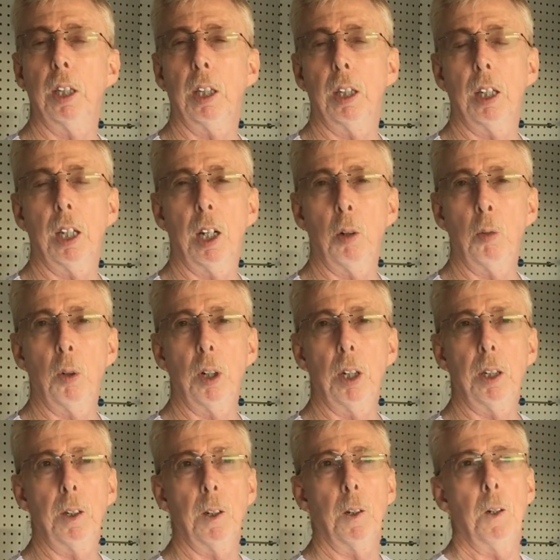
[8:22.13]
They would
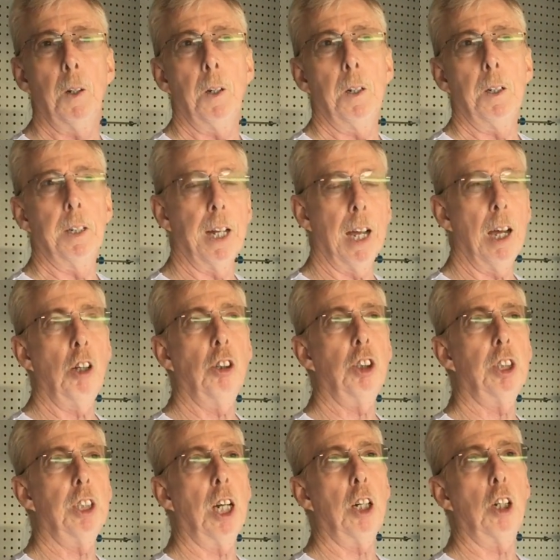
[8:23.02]

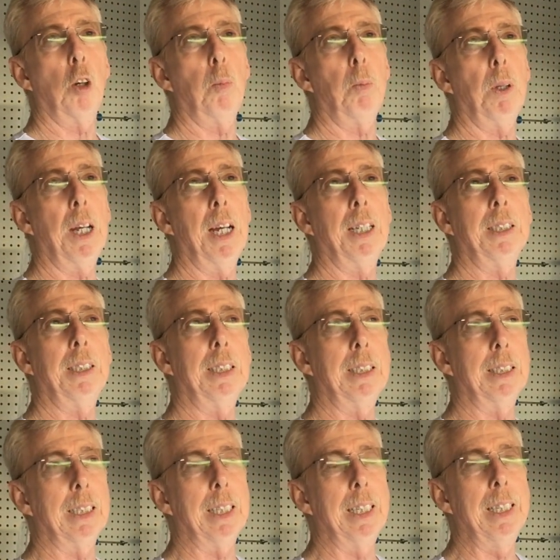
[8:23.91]
downcycle plastics
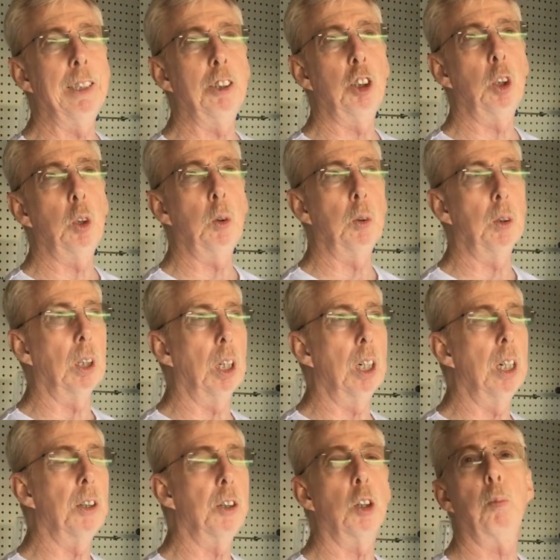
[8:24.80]
into
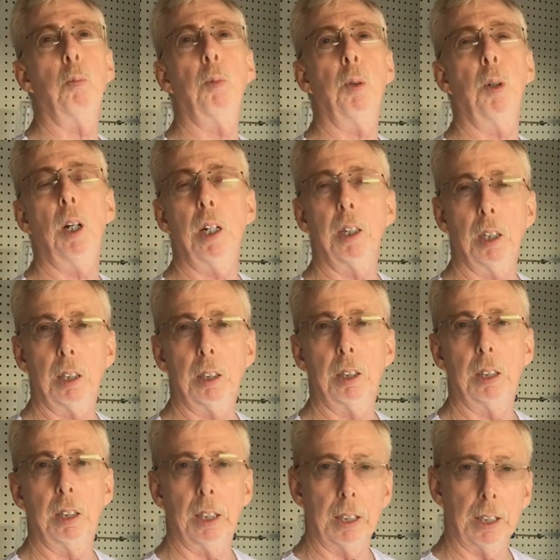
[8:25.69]
other products
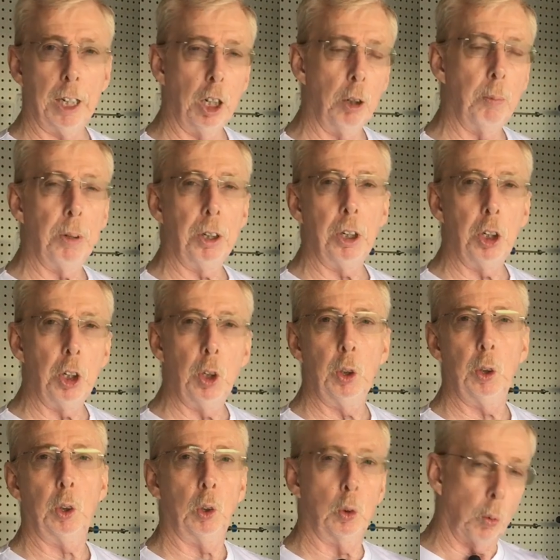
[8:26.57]
that can be
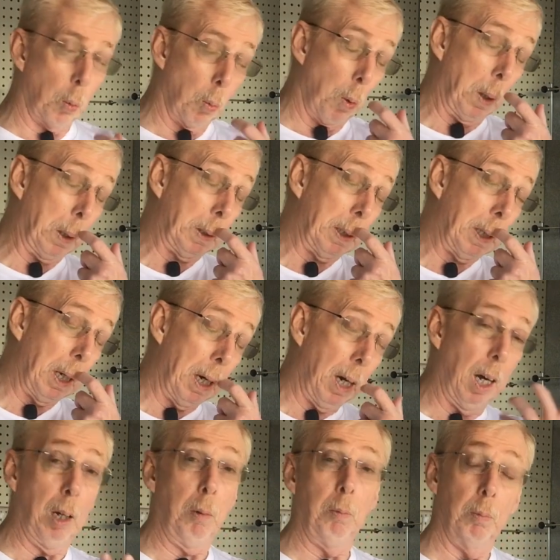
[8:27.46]
used one
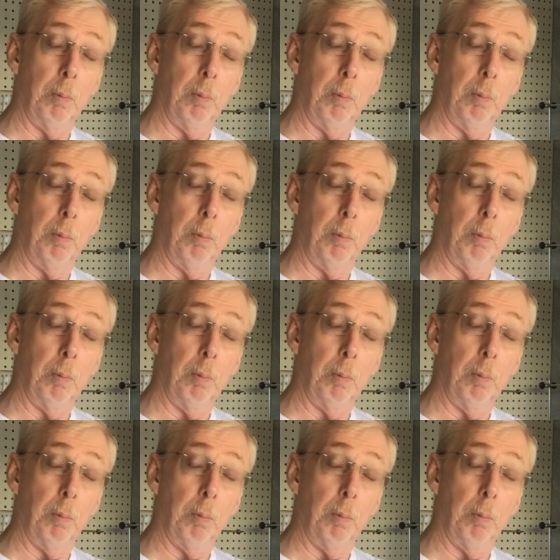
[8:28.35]
time,